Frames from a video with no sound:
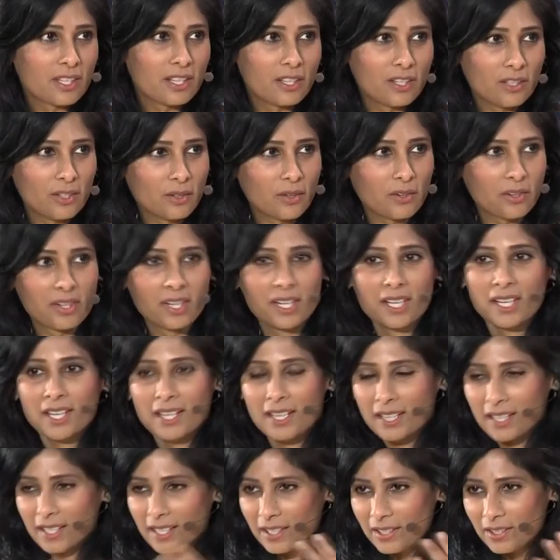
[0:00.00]
and
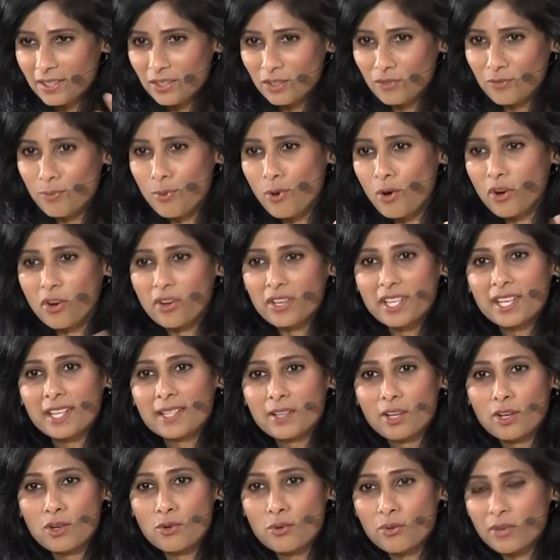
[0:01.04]
you've borrowed at
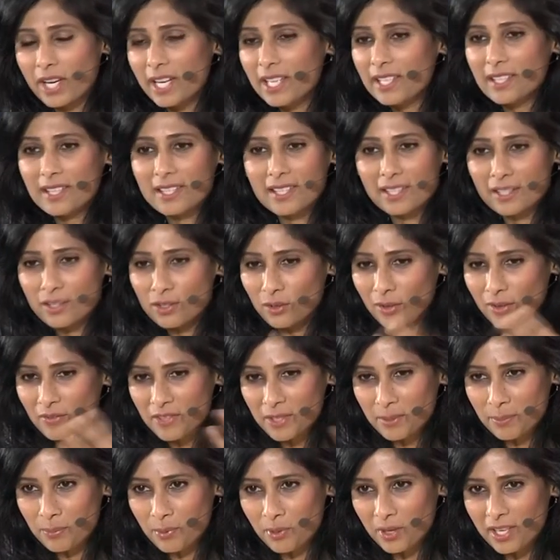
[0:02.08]
low rates and you have
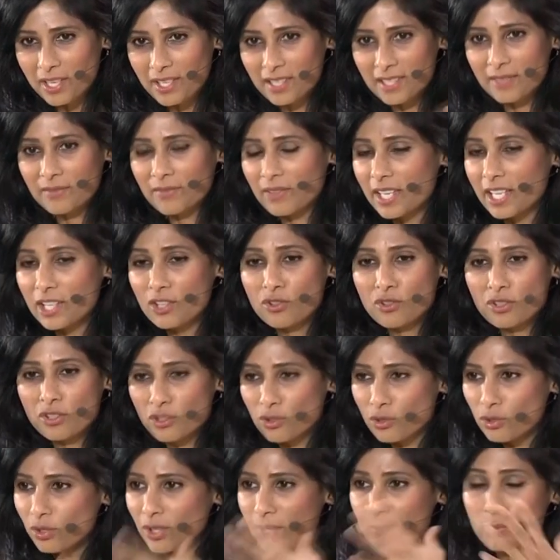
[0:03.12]
surprised inflation, so
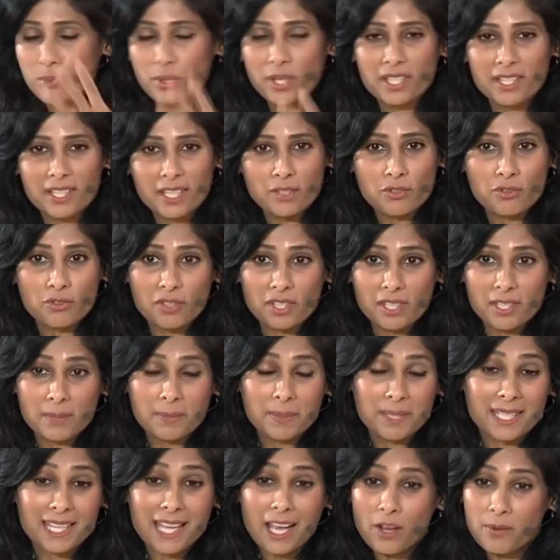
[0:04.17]
you can bring debt to
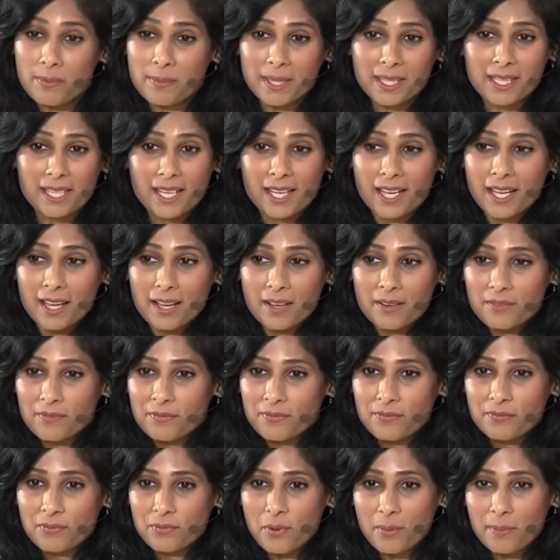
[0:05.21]
GDP down. But
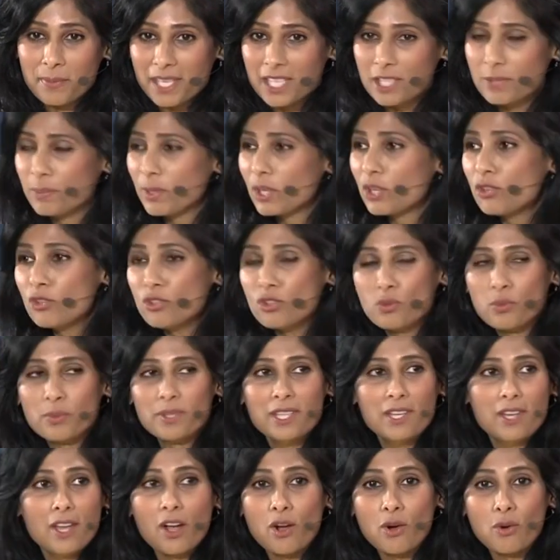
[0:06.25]
from the experience we
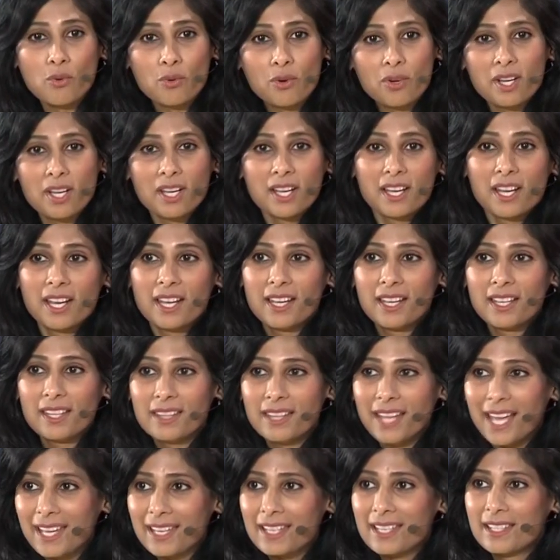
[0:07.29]
know,
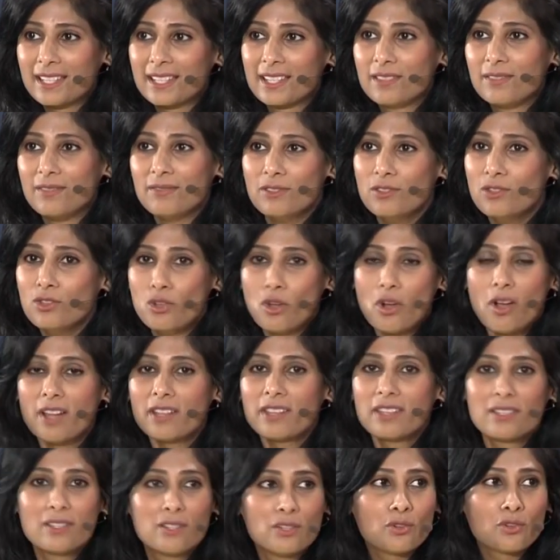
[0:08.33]
that is not
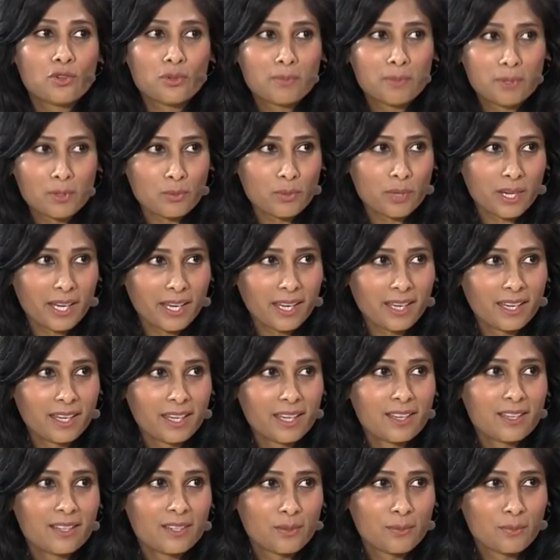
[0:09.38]
a durable way
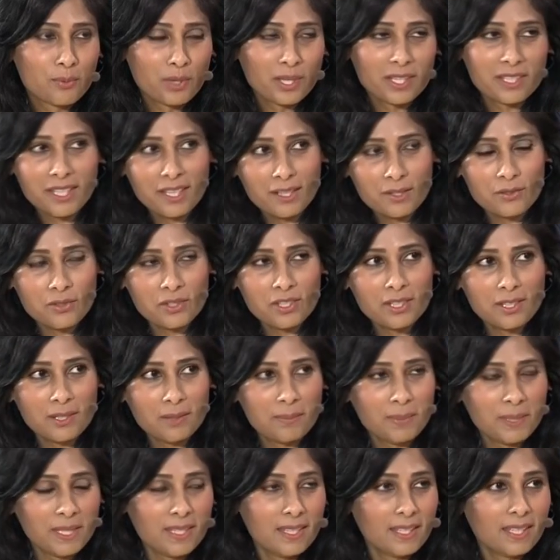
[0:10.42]
to bring debt to
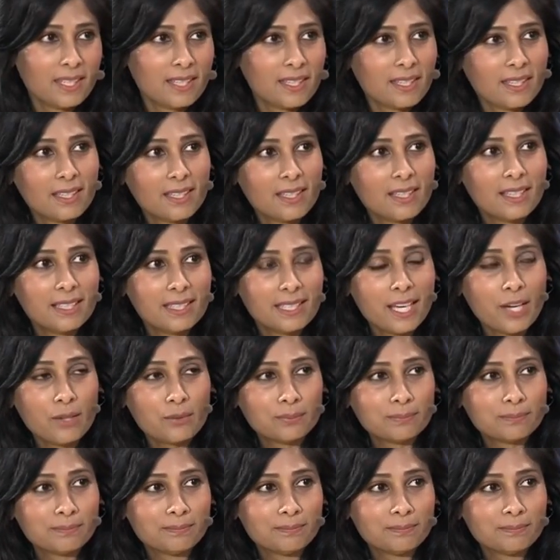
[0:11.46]
GDP down.